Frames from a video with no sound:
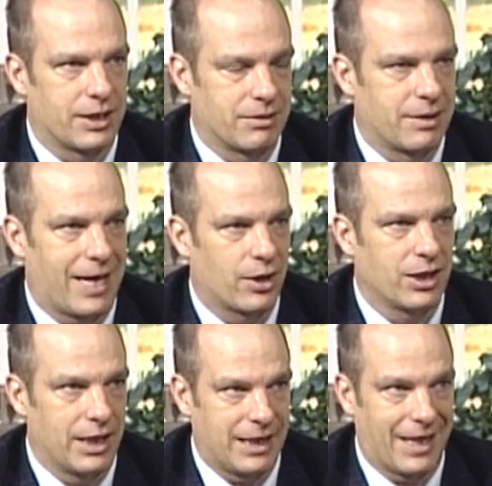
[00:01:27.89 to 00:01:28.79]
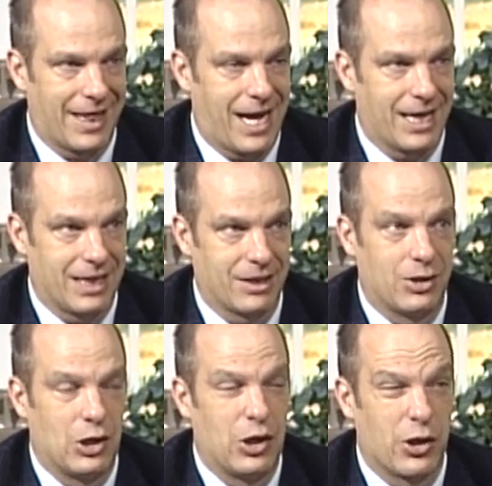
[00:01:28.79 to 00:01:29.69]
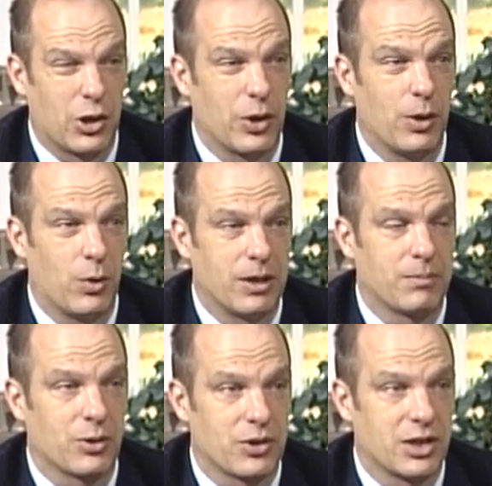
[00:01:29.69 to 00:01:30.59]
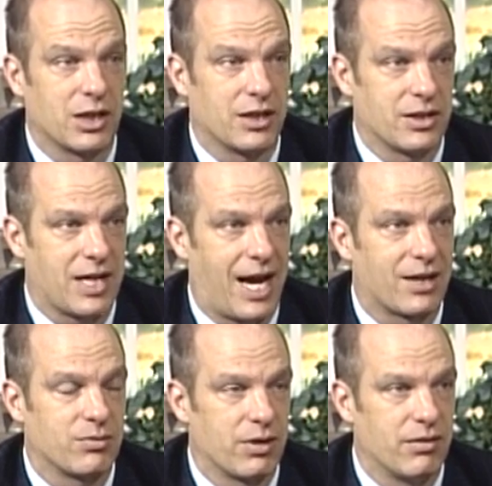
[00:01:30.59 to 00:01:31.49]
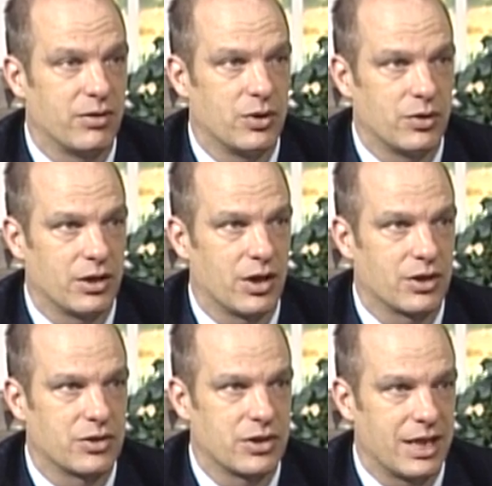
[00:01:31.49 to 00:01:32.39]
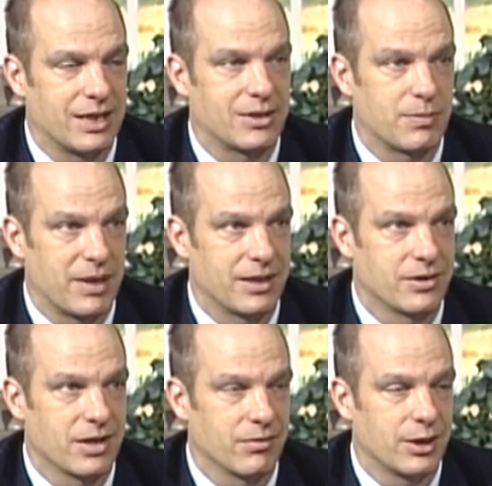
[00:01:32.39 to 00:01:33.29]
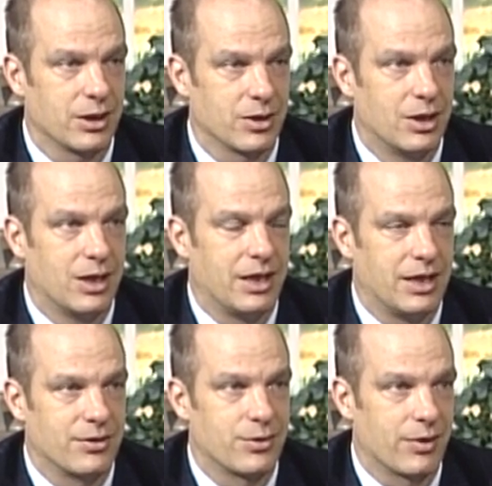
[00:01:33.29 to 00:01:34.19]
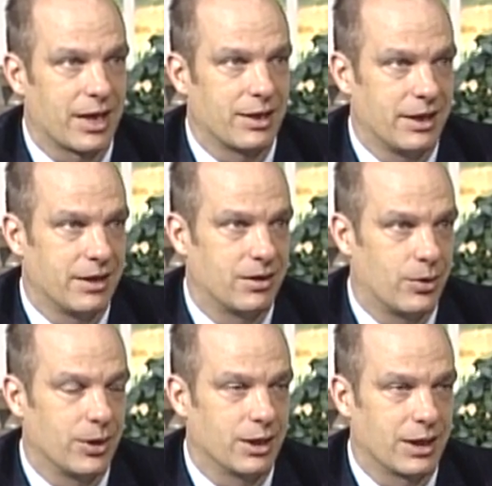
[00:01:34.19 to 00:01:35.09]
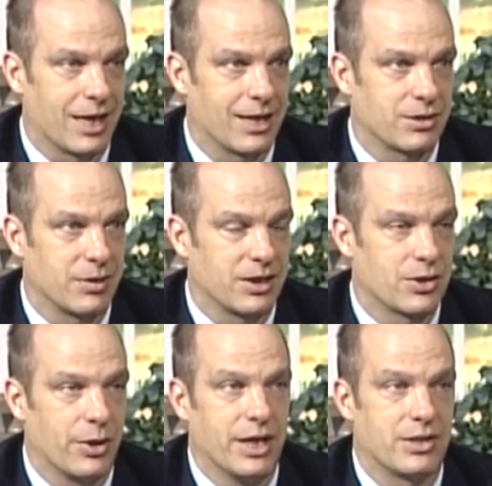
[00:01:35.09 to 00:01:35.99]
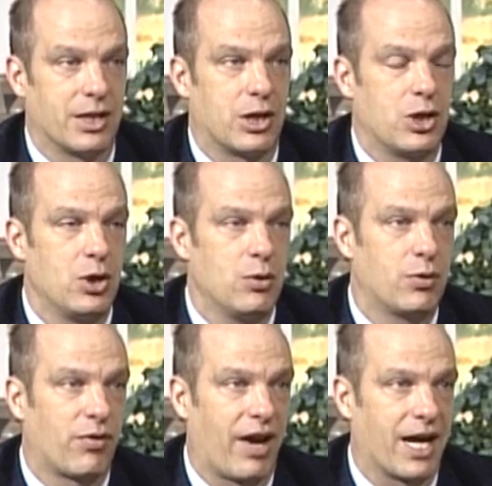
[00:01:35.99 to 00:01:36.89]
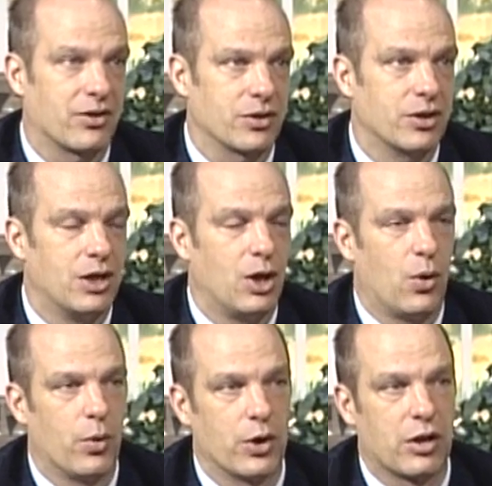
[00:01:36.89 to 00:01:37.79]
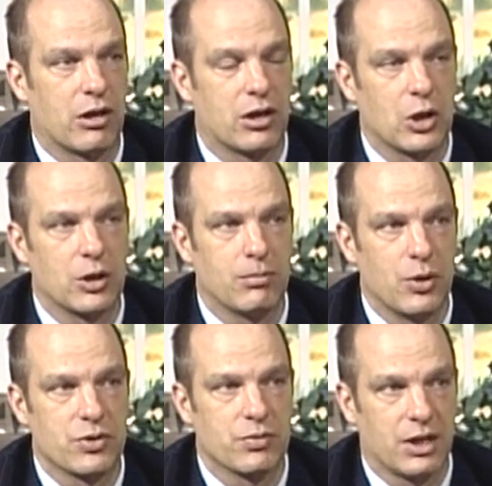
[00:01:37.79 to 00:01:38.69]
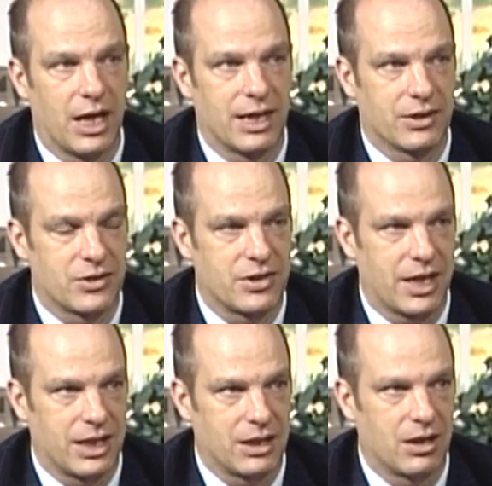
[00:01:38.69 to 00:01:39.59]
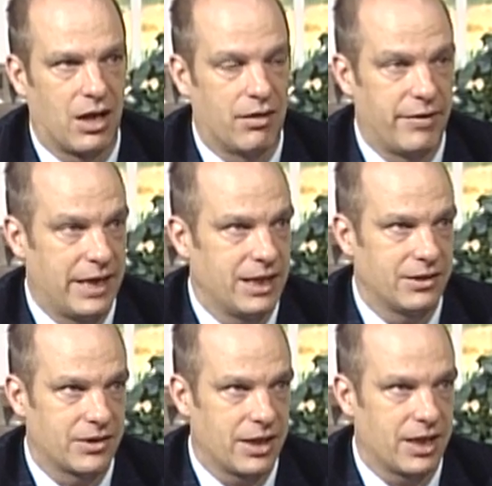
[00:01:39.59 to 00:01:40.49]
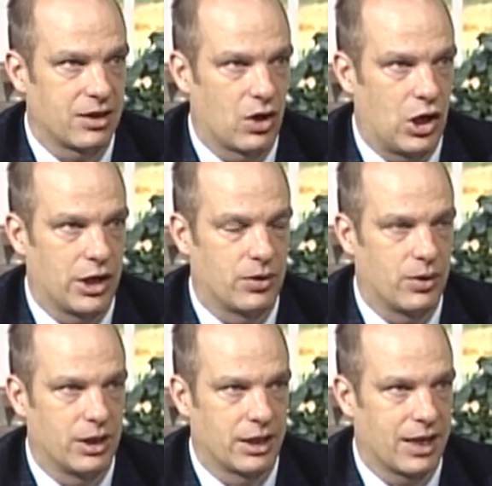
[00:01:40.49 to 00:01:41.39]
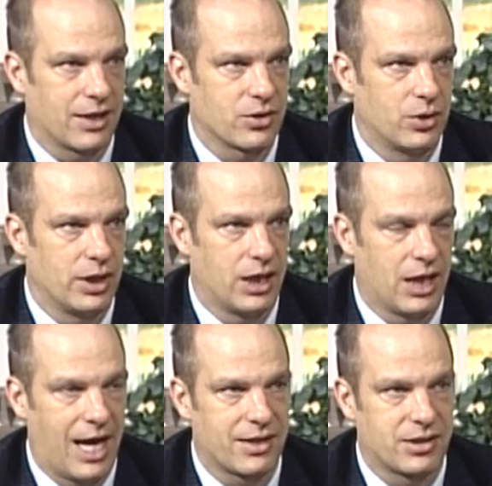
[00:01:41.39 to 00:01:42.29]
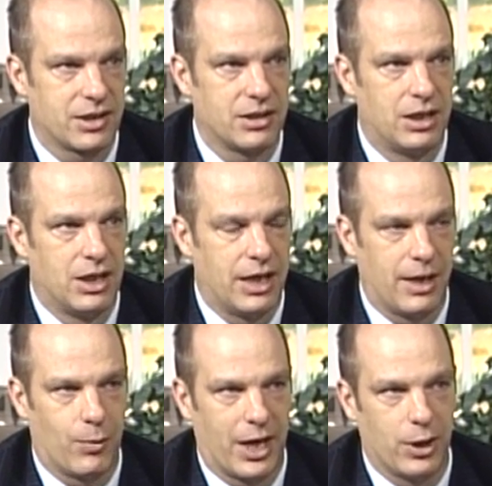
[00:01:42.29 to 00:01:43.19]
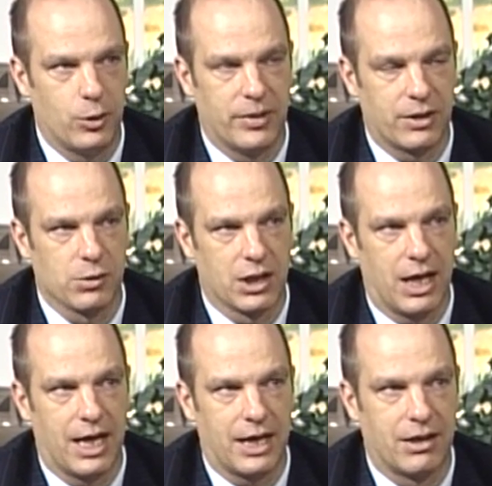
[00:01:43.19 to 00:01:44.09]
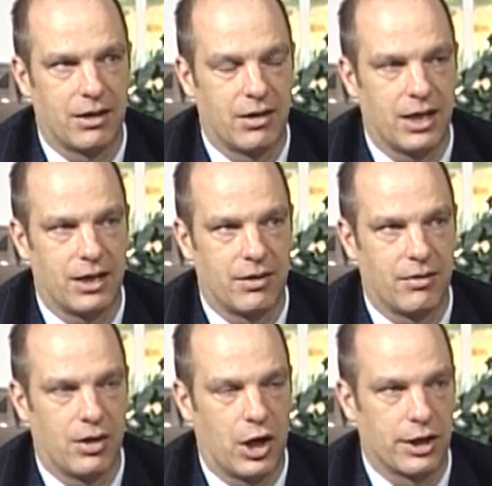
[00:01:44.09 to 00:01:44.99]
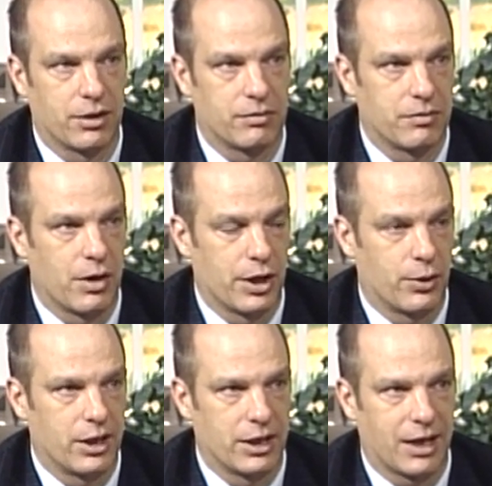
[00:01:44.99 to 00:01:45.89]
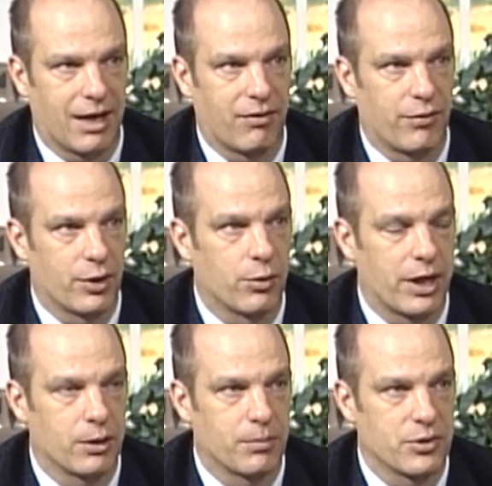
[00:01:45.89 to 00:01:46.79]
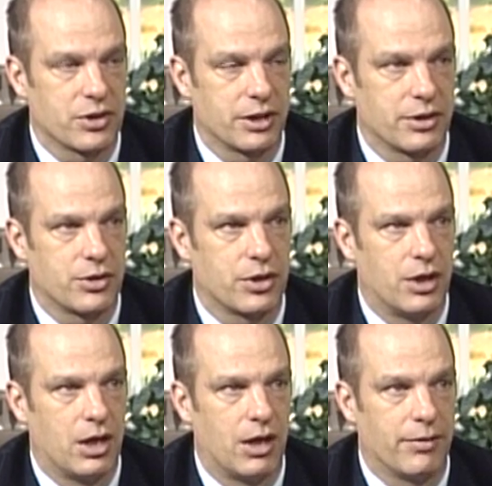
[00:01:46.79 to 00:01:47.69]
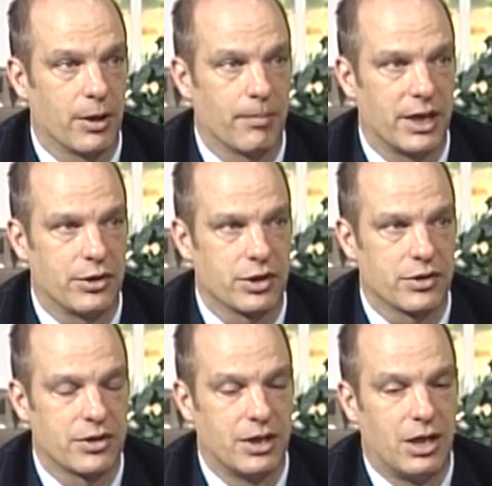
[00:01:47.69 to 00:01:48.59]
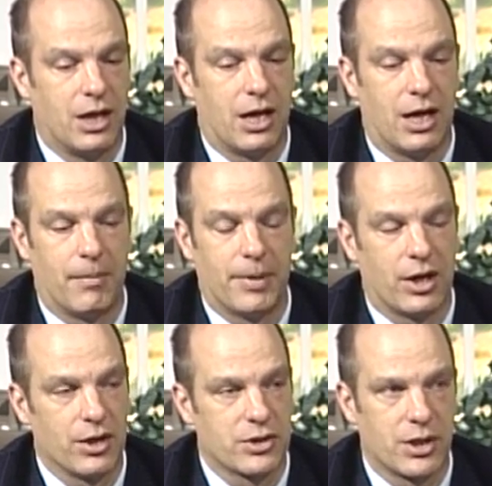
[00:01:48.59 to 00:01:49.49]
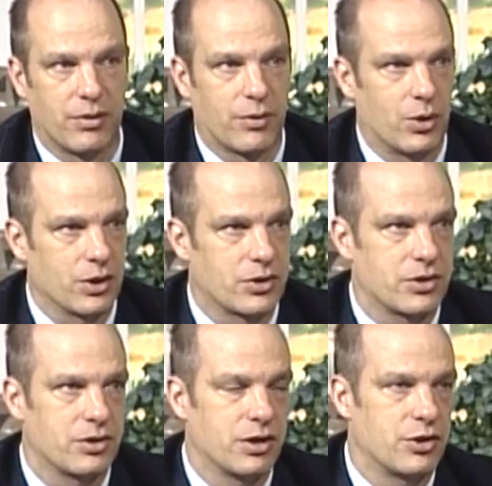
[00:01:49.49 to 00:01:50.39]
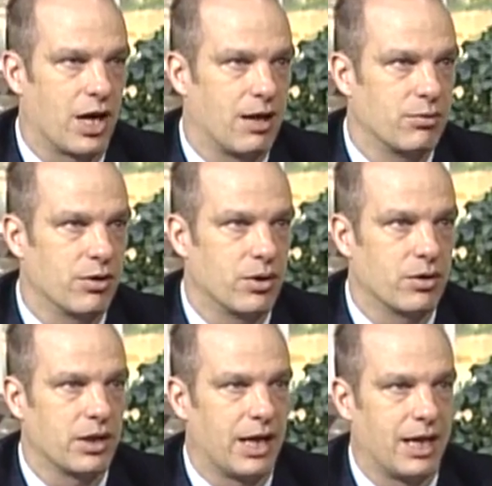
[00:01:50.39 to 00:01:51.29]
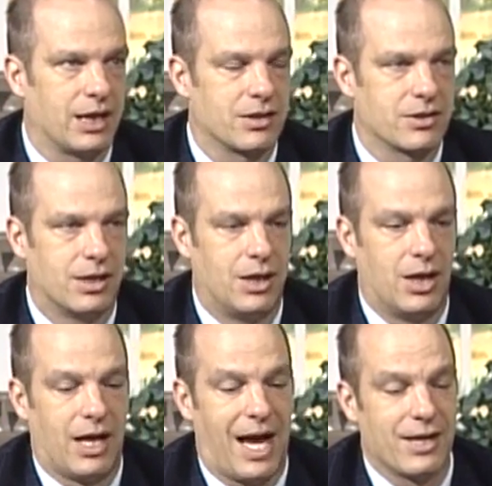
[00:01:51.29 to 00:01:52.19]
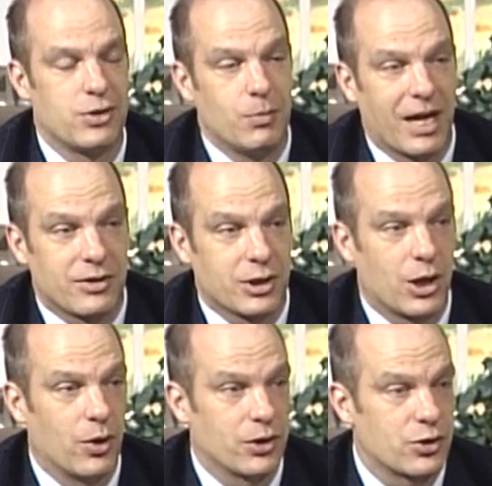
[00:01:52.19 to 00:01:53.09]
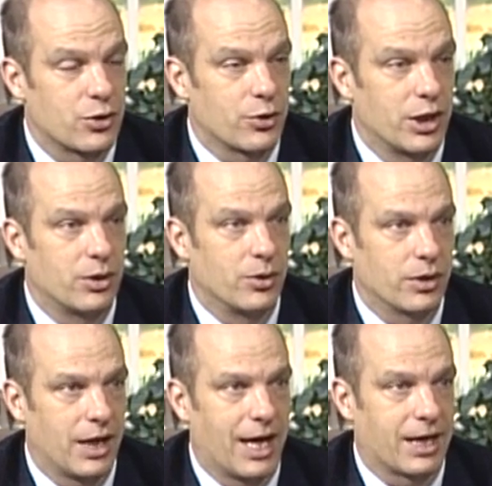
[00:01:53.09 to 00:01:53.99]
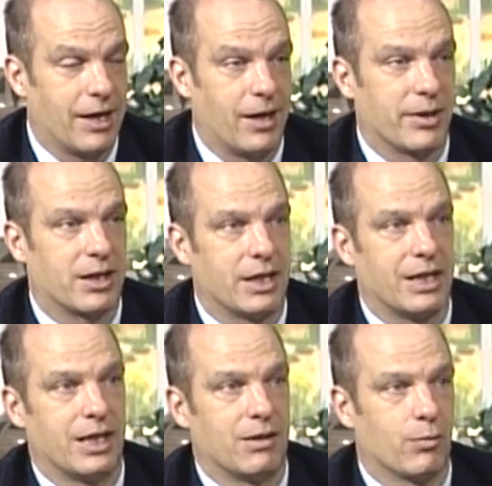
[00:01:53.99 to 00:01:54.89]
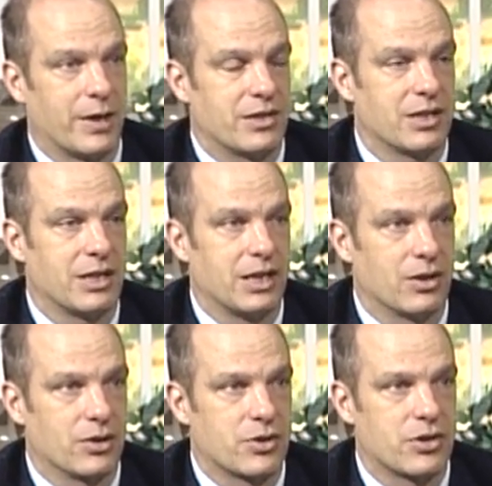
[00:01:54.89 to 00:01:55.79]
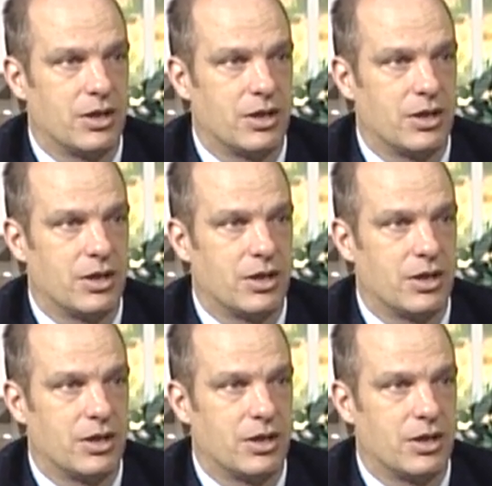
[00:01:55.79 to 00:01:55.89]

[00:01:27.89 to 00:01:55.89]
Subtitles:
calculating that in, 31% of the tax revenue that our state spends every year is directly oil and gas money. So it's a huge factor. Mm-hmm. We're the third most reliant state of any state on oil and gas. Only Alaska and Wyoming rely on oil and gas for a greater percentage of their budgets. But also, of course, the job growth. And as New Mexico has struggled economically in recent years,